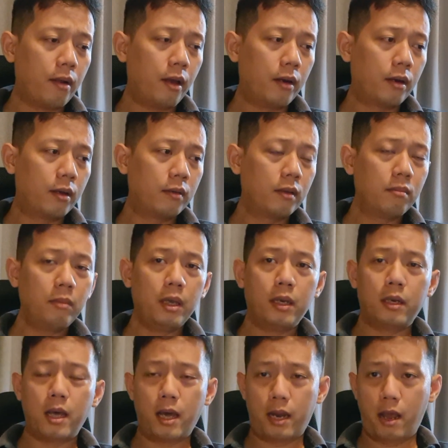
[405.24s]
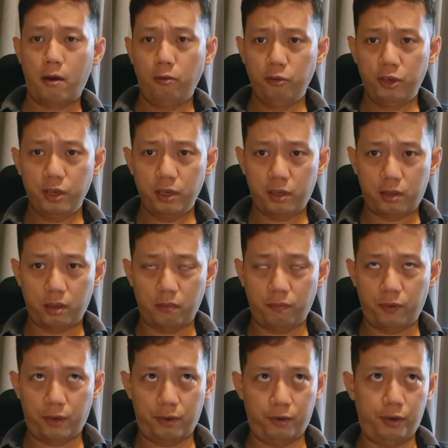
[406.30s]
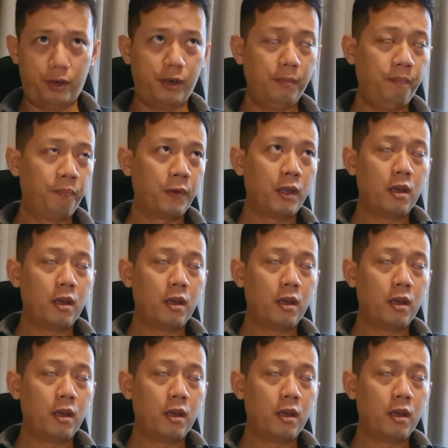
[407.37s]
It doesn't mean that LG is inferior.